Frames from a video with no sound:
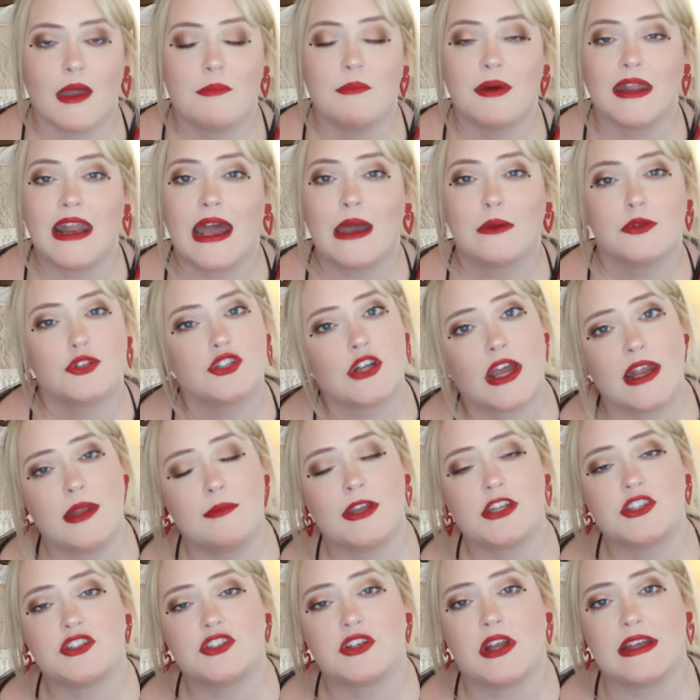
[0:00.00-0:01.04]
But I will try to
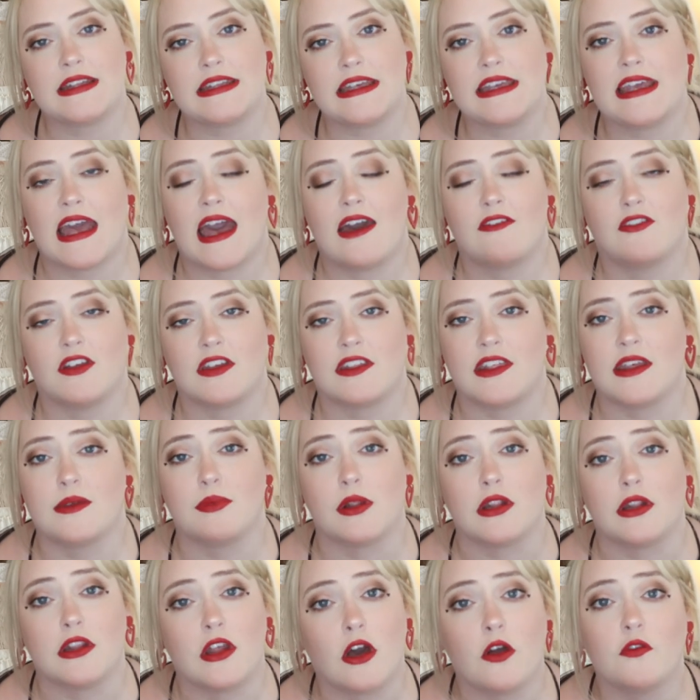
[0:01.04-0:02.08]
make sure I link everything
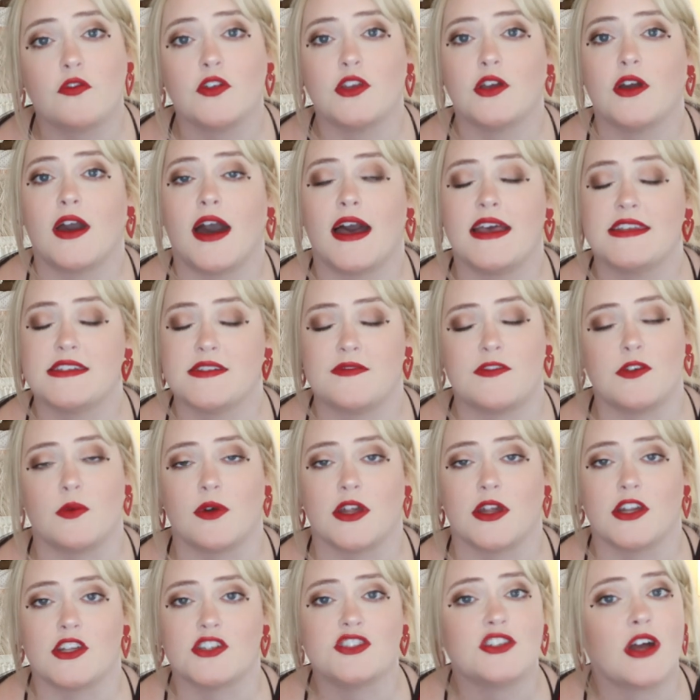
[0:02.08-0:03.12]
below for you guys if you
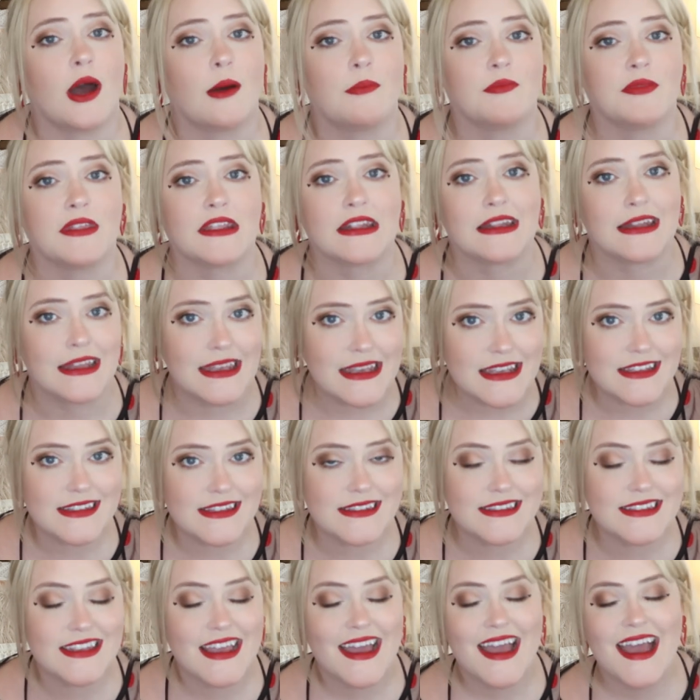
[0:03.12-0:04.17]
want to shop the
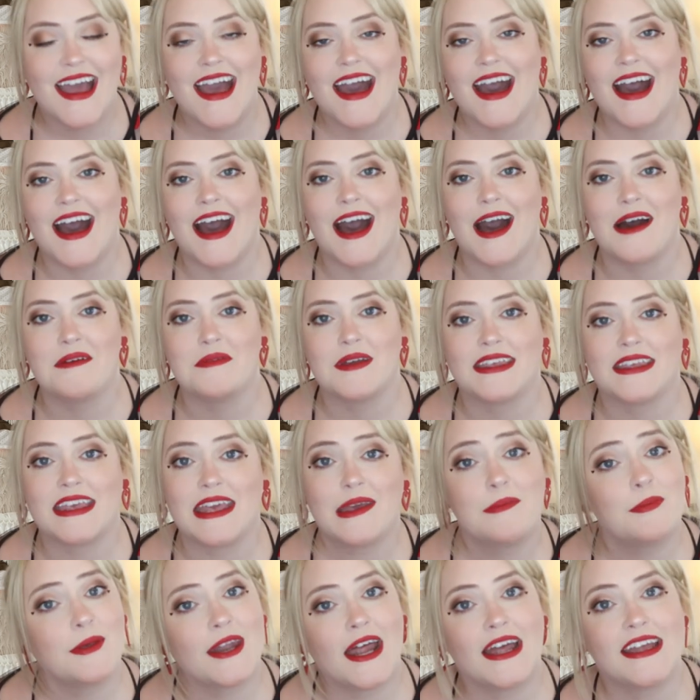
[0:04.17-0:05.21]
links.
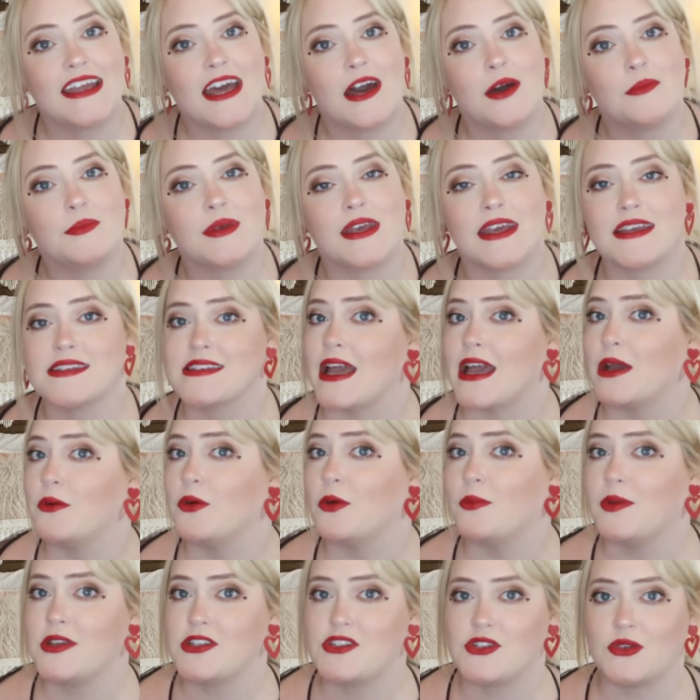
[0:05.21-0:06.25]
Keep an eye out because I
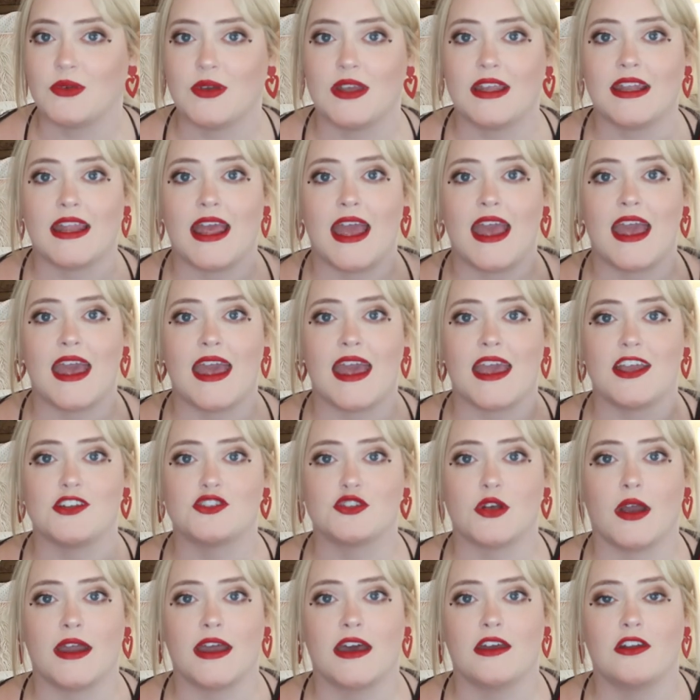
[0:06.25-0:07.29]
will be doing a
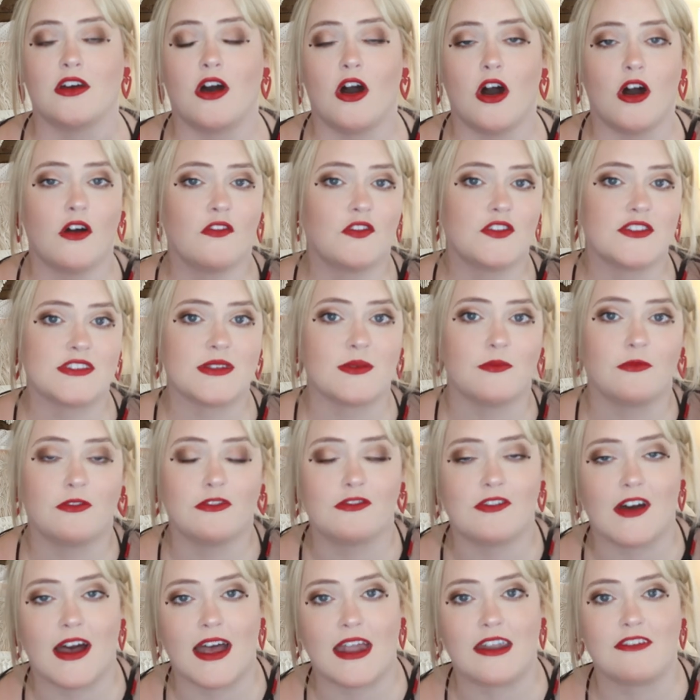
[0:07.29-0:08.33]
try on haul for some
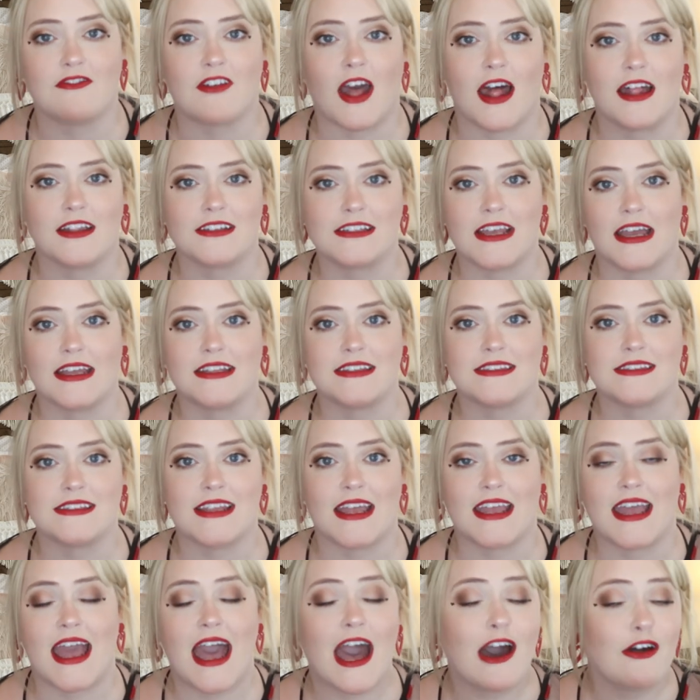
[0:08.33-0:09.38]
fun Valentine's
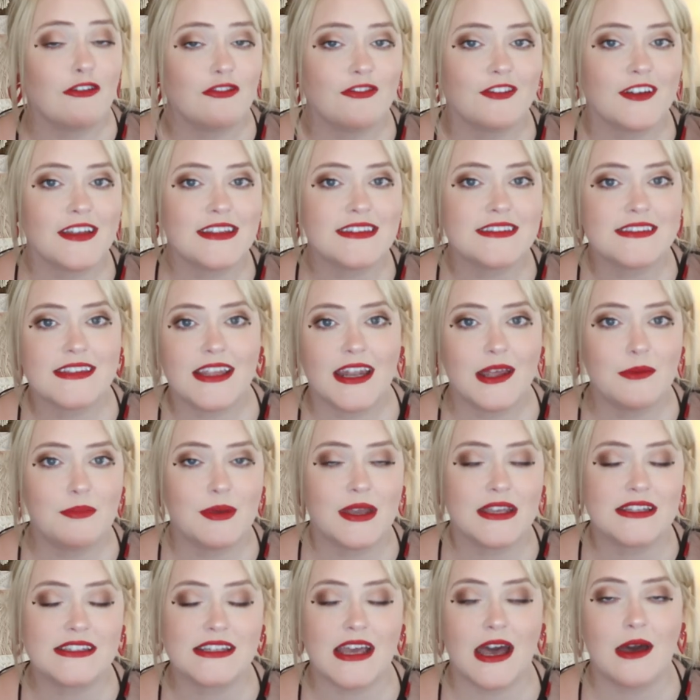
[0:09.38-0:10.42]
Day outfits that I
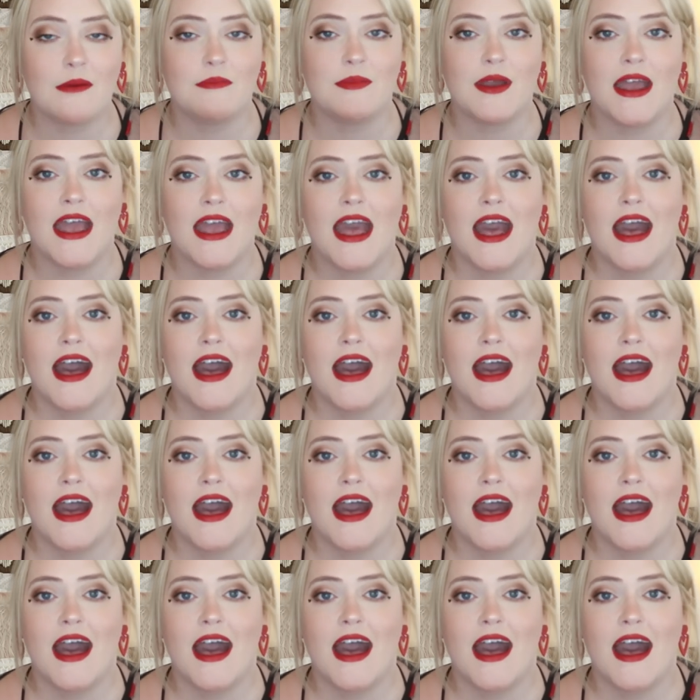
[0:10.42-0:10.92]
picked up.